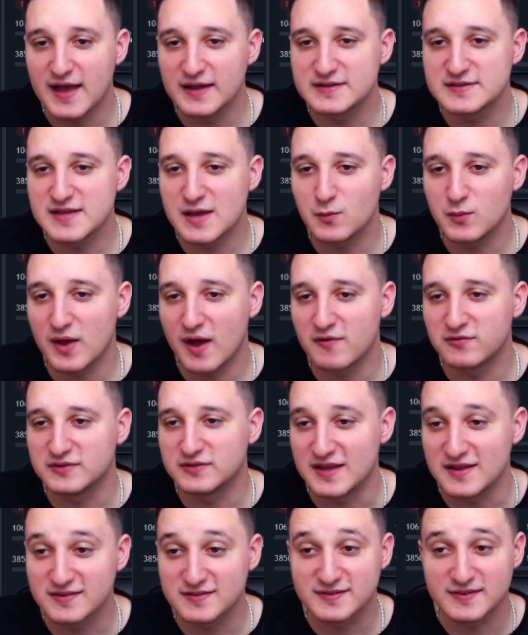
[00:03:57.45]
And then we
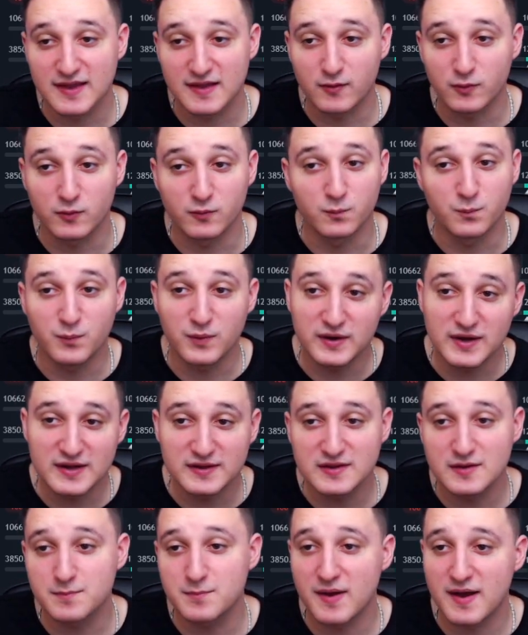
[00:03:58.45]
have this level. We
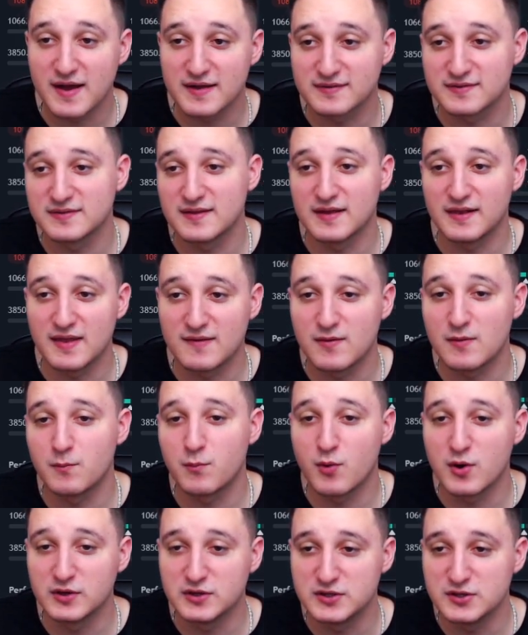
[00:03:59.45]
need to pass the
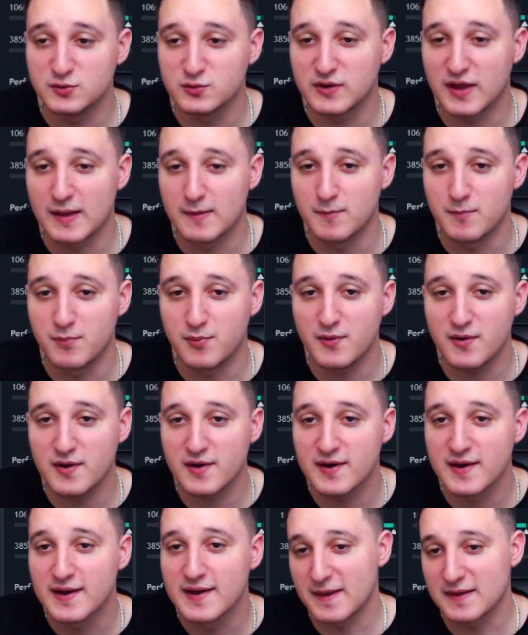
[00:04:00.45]
11.2K,
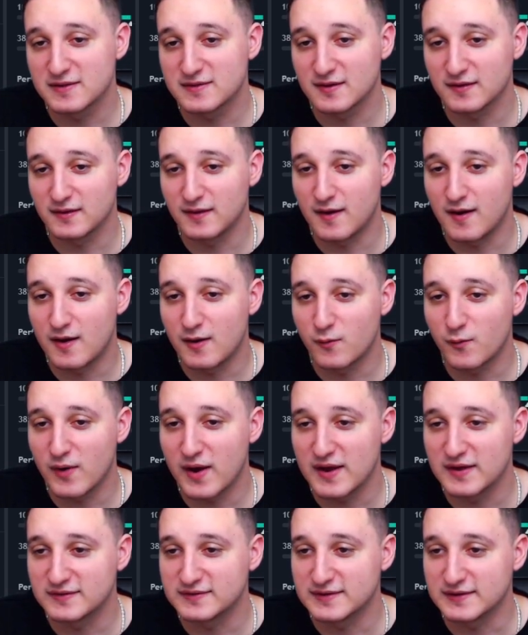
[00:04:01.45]
but it's a long
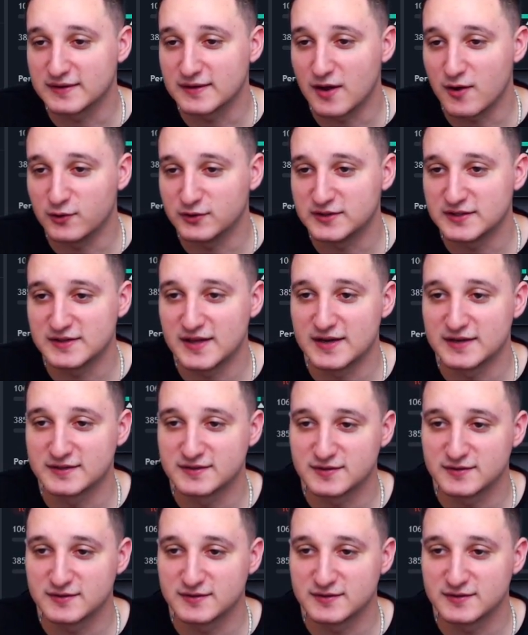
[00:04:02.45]
ways to go to there.